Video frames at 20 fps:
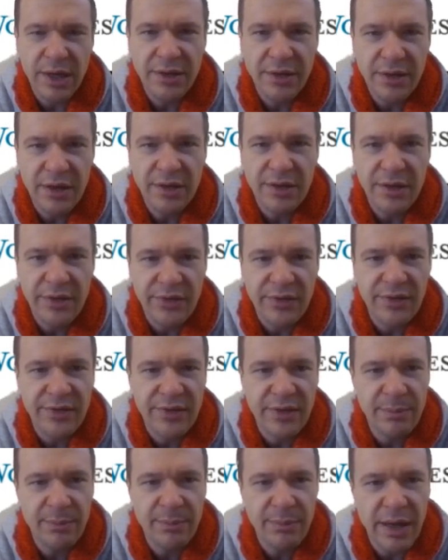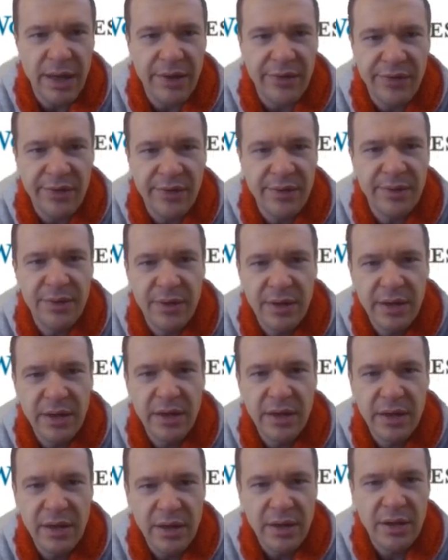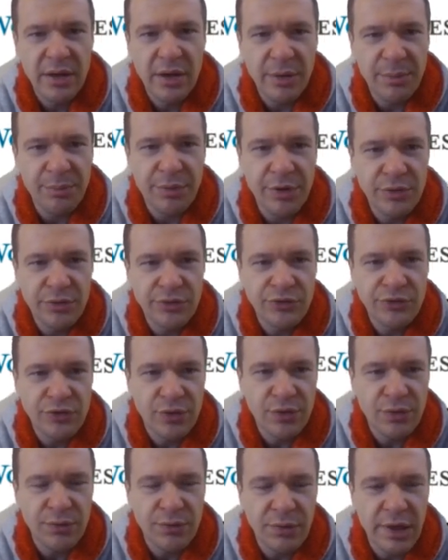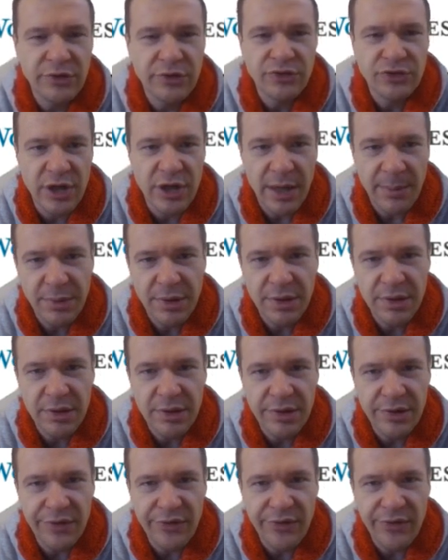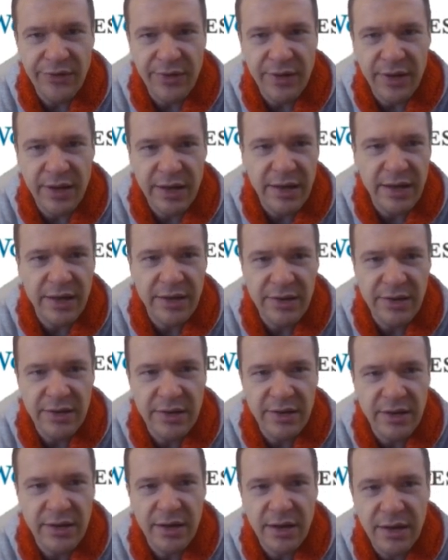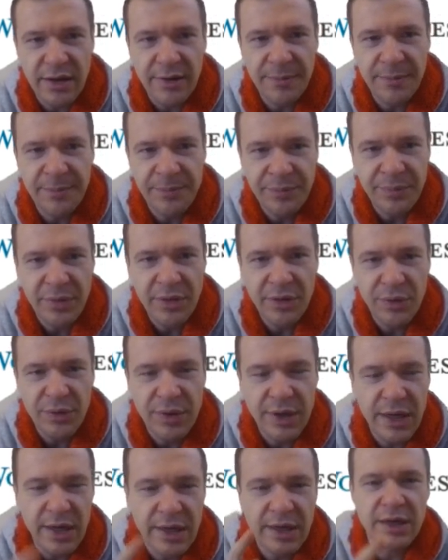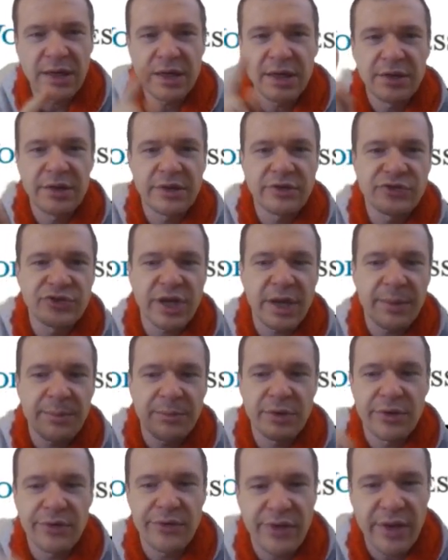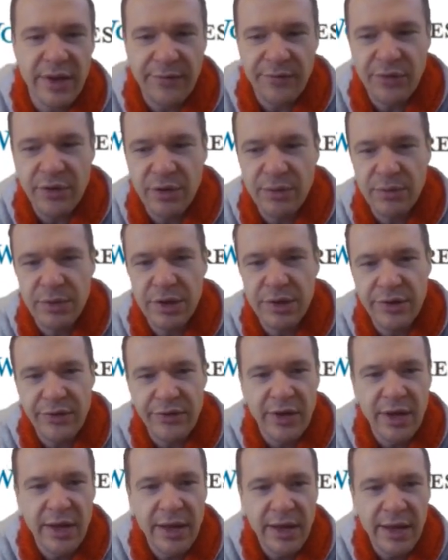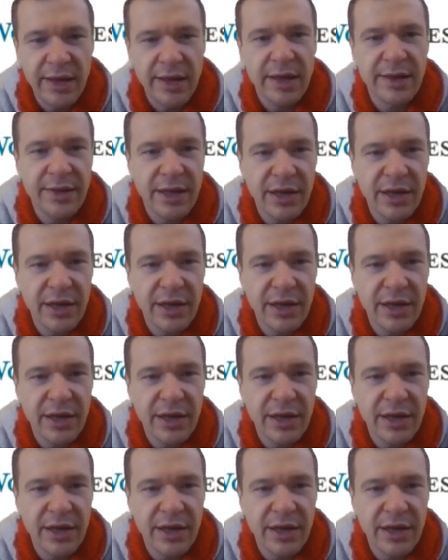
I think this is the best approach, to create chapters, and uh, you can click the chapters afterwards, and I